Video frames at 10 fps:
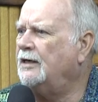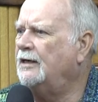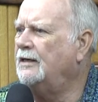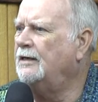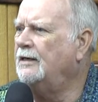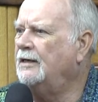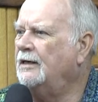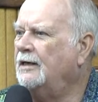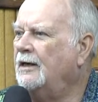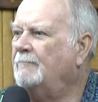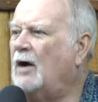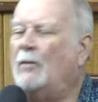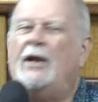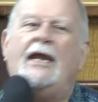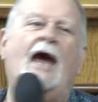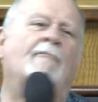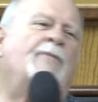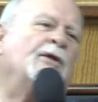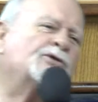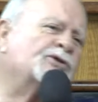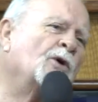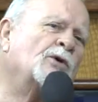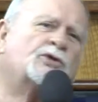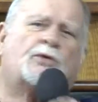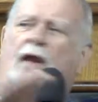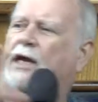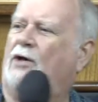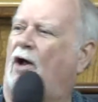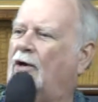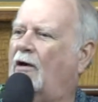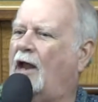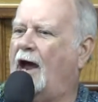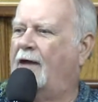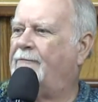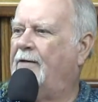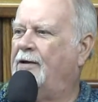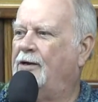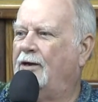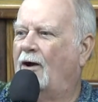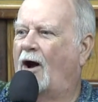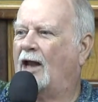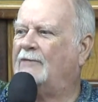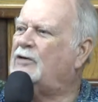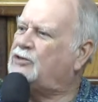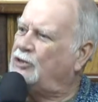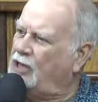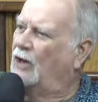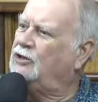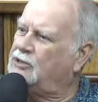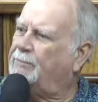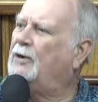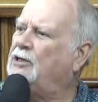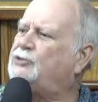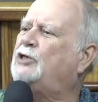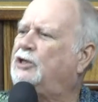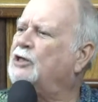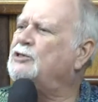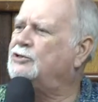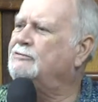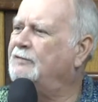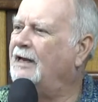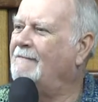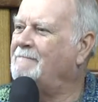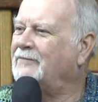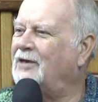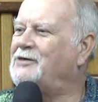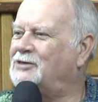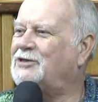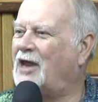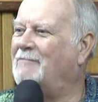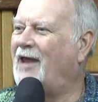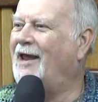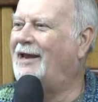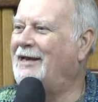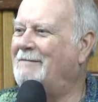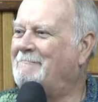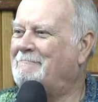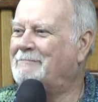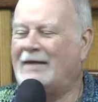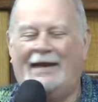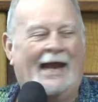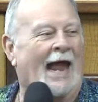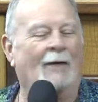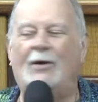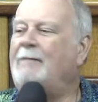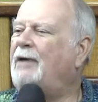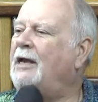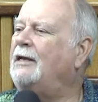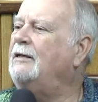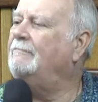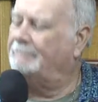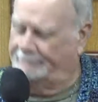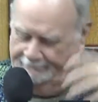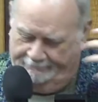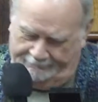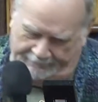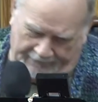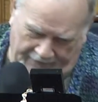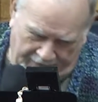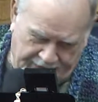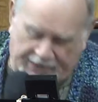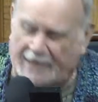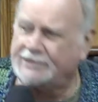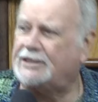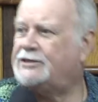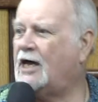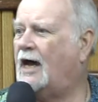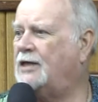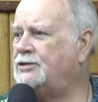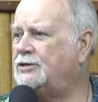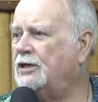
It's really not that big of a mystery. But we have been so trained all our life, all of us are young spring chickens. Can you say amen? And we've been